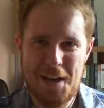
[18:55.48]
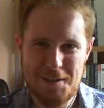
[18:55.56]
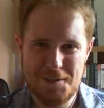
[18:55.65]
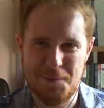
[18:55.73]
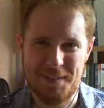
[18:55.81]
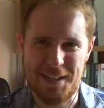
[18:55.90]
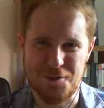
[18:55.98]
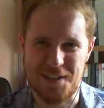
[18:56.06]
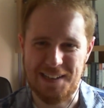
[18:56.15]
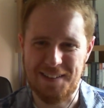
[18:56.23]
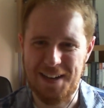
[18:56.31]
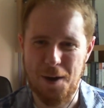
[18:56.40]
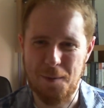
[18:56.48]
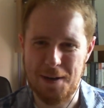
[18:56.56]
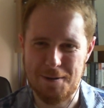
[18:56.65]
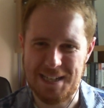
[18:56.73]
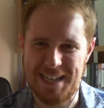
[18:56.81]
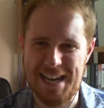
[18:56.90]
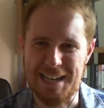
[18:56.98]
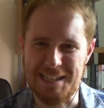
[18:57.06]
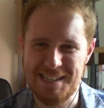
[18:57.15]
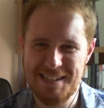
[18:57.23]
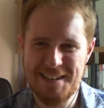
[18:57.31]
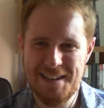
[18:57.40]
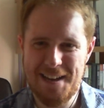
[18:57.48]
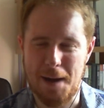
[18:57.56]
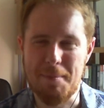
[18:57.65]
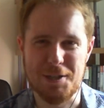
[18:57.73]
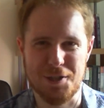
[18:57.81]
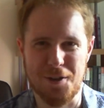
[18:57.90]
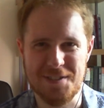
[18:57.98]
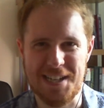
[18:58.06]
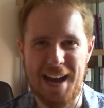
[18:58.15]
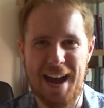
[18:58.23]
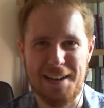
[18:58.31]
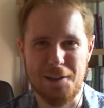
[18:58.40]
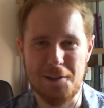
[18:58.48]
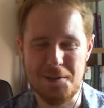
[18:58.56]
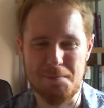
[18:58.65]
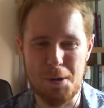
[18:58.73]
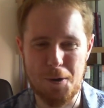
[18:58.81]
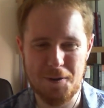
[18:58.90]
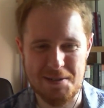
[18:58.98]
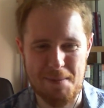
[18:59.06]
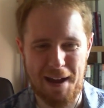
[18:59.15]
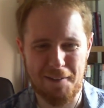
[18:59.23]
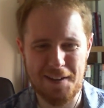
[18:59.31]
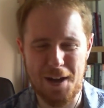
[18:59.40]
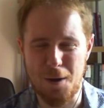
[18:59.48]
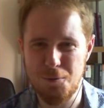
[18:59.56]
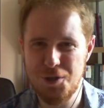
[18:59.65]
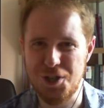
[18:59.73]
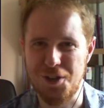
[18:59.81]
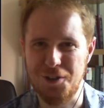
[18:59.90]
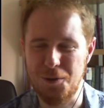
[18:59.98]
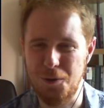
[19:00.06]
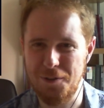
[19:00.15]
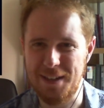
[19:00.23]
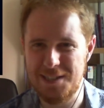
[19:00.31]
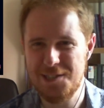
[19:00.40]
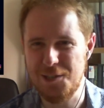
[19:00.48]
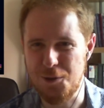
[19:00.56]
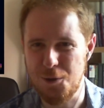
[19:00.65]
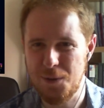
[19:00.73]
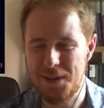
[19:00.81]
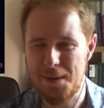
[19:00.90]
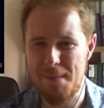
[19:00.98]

Something interesting, when I was a kid, I mentioned obviously I had lots of books about the ocean and all things to do with the